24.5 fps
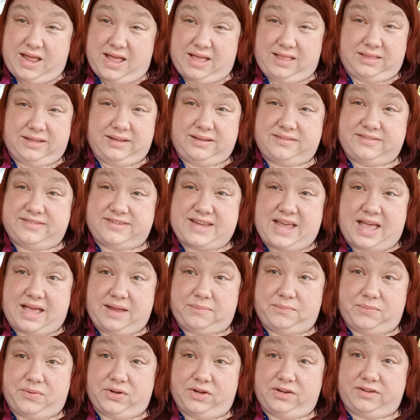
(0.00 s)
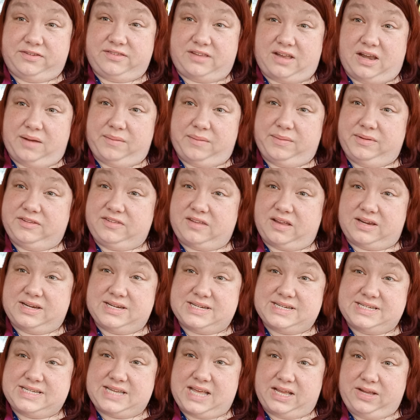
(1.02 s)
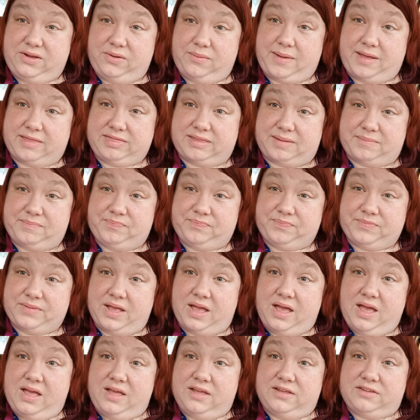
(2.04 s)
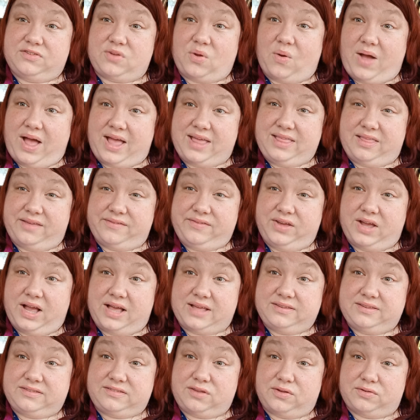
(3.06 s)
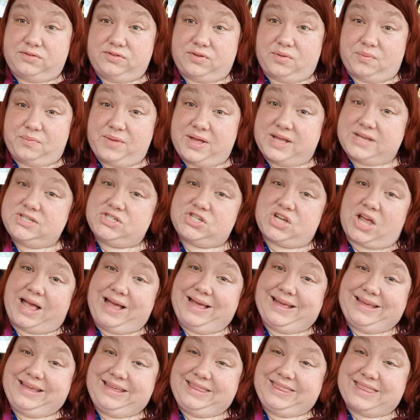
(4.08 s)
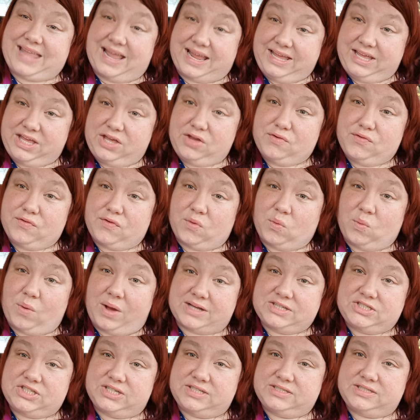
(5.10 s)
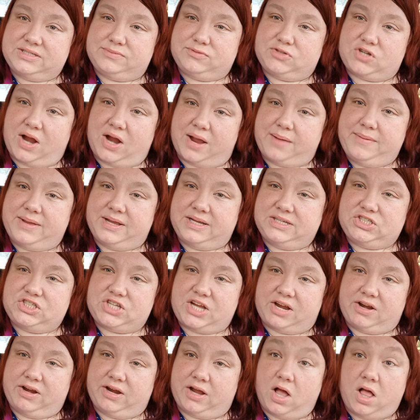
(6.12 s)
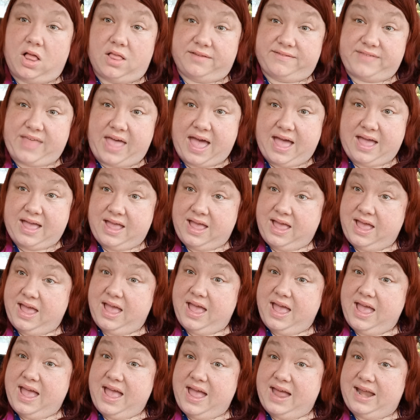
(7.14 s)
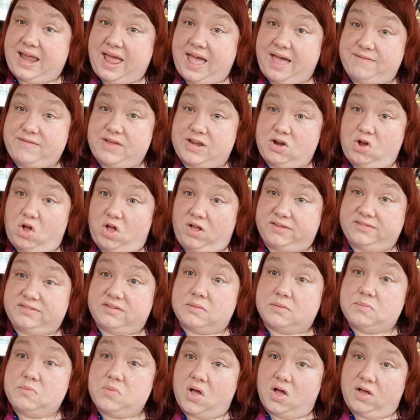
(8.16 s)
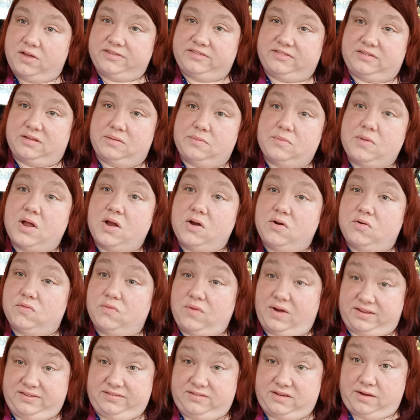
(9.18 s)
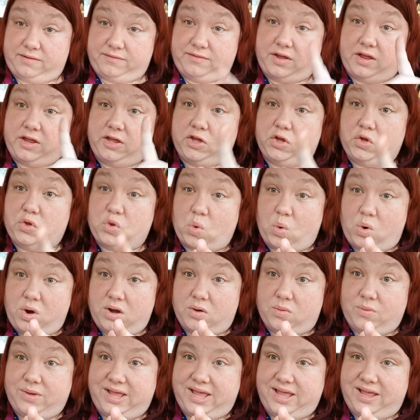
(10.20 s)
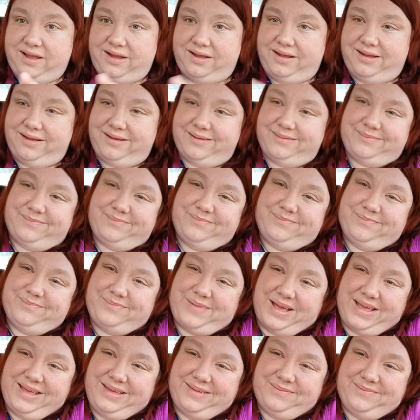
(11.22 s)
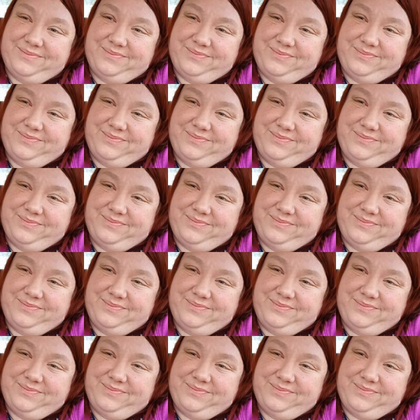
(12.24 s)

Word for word: at least 10 books and I'm excited to tell you about them. So I love you guys so, so much. I thank you for watching, subscribing, sharing, all of that. And have an awesome, awesome rest of your week. Bye.